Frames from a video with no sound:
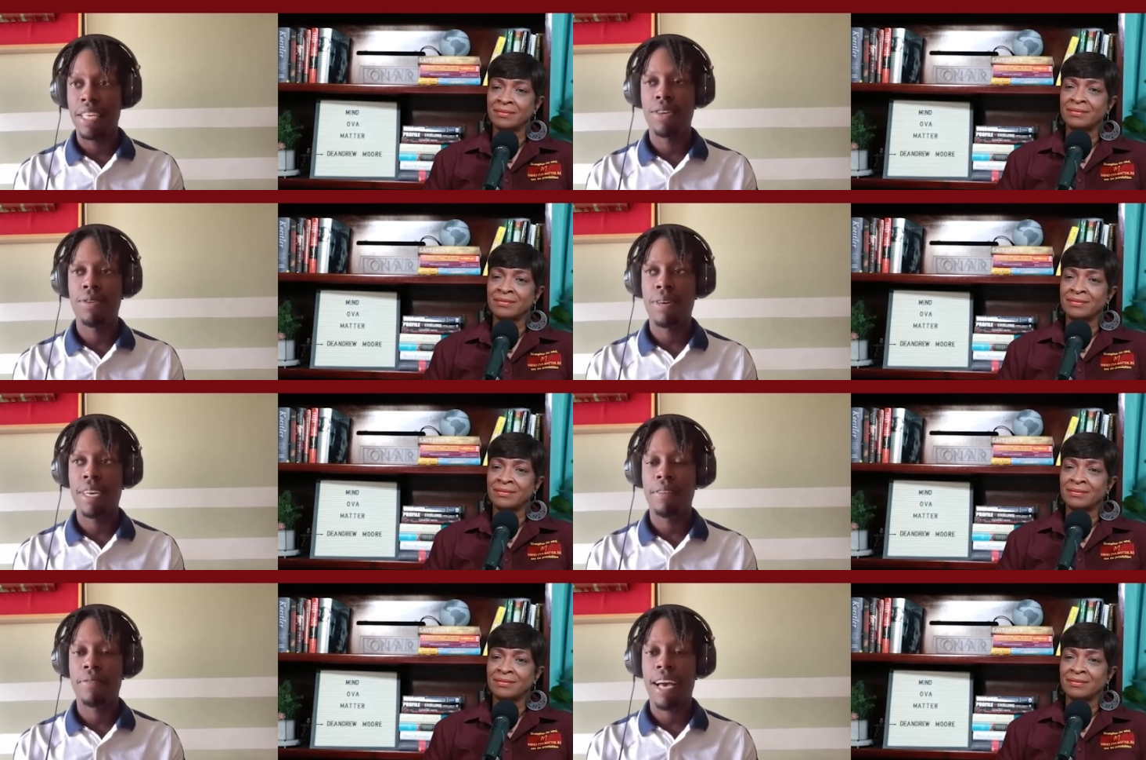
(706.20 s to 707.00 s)
Speaker 1: you
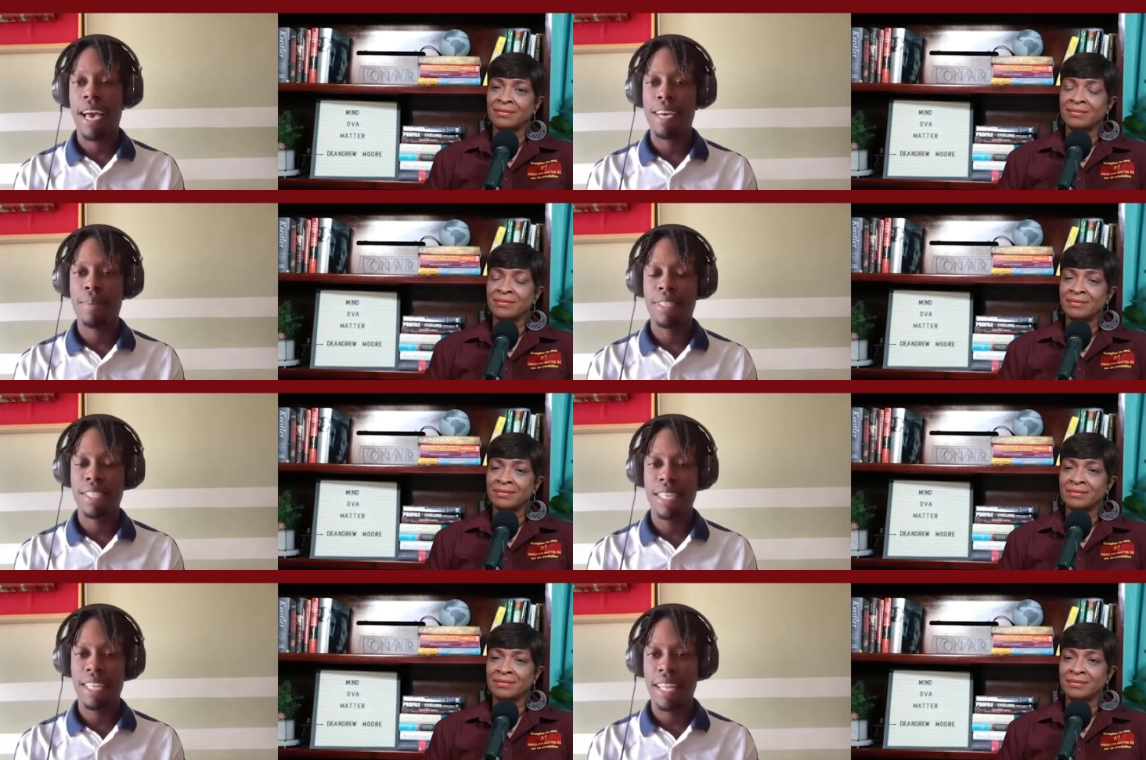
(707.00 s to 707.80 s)
know, if I am
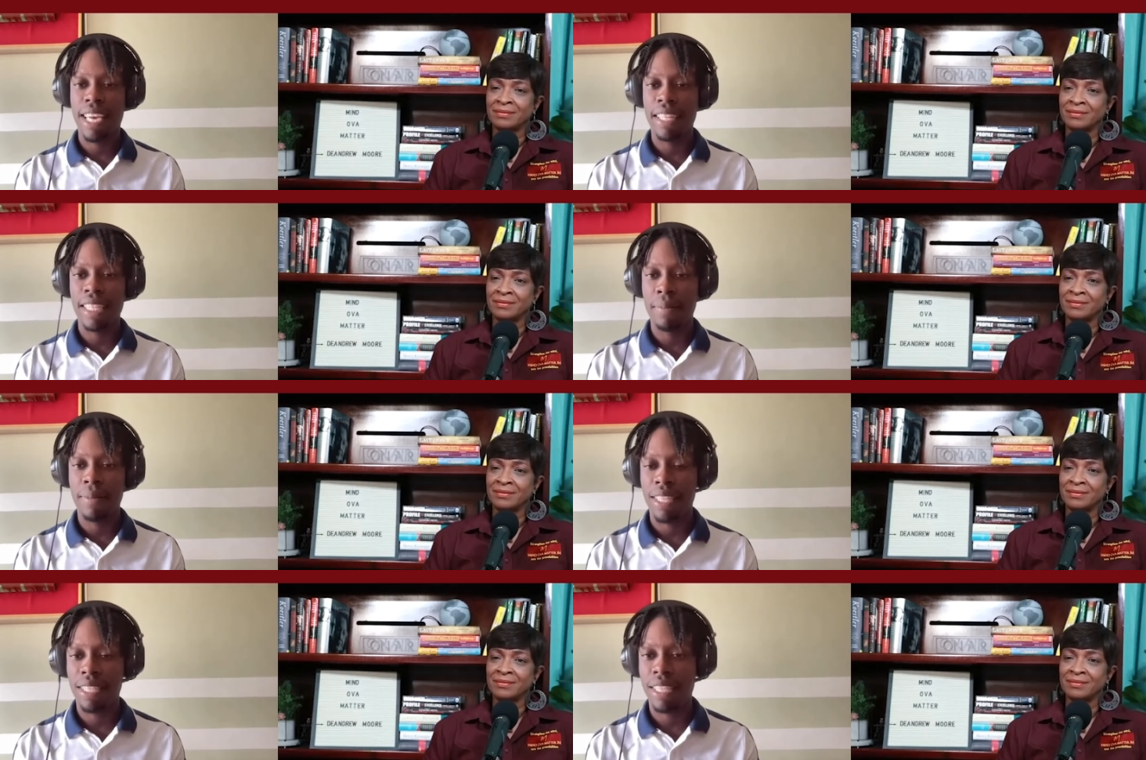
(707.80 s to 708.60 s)
seeing an ATM
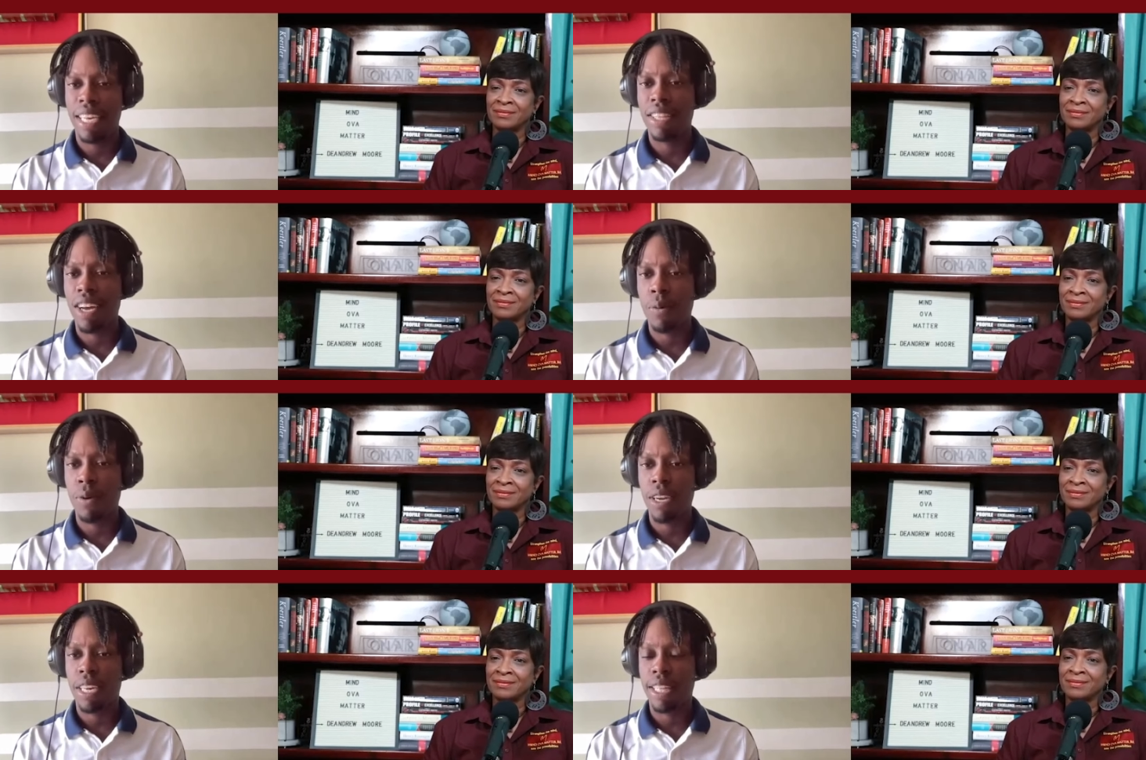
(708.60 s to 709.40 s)
that's saying not
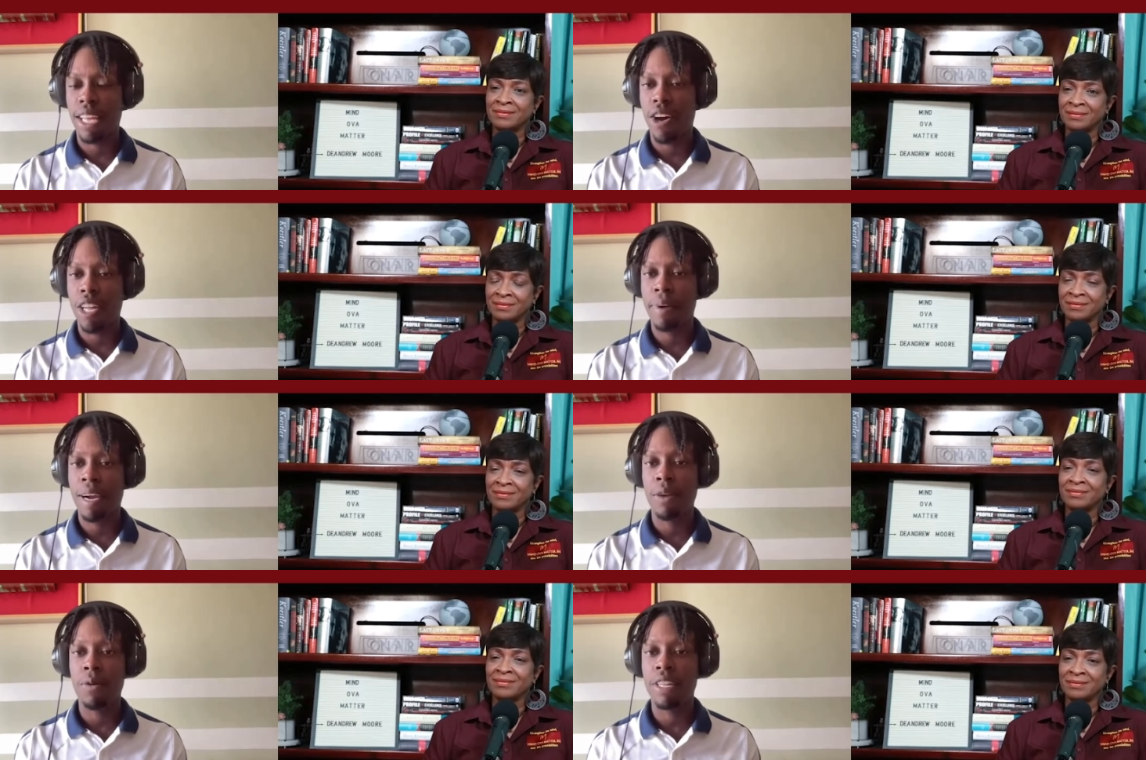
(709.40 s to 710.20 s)
working, I would
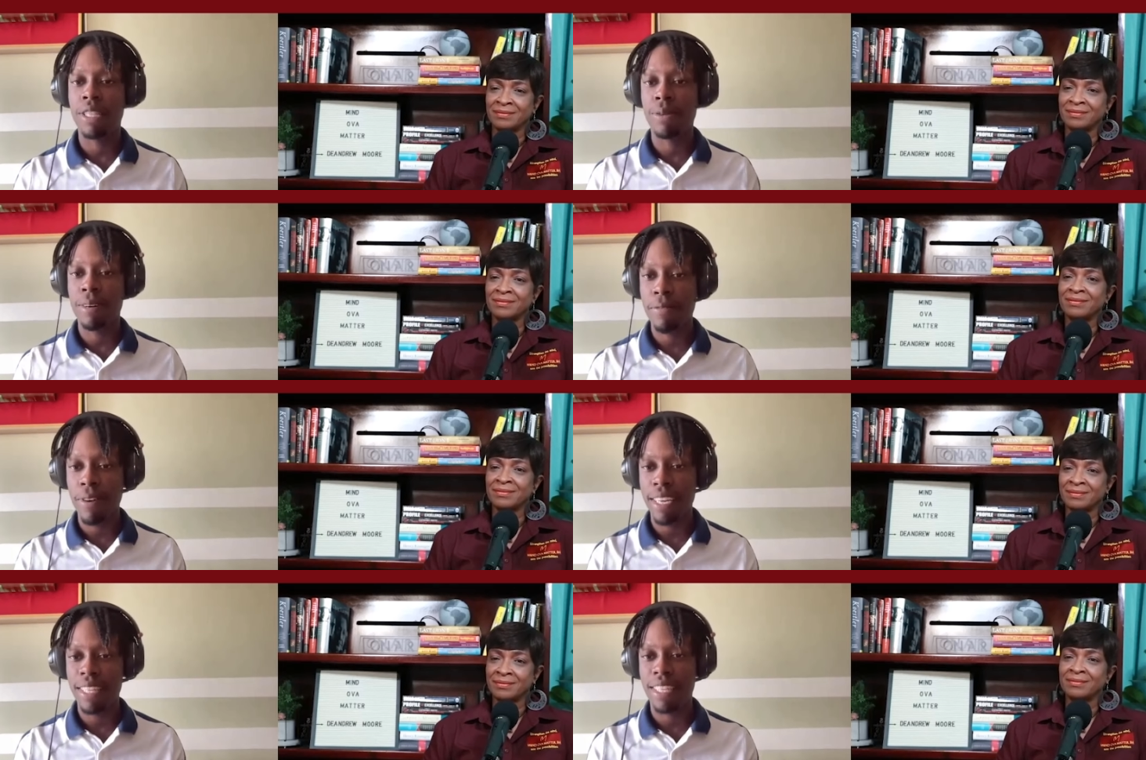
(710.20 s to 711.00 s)
probably want to
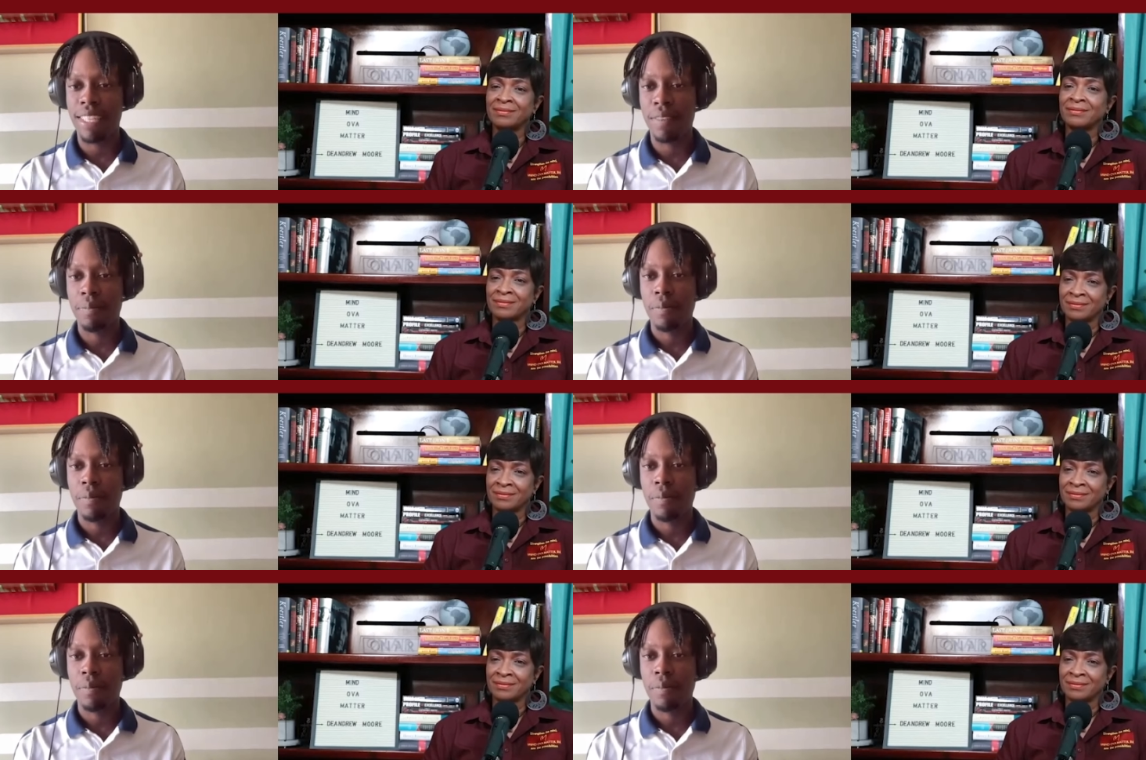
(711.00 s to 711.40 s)
avoid it.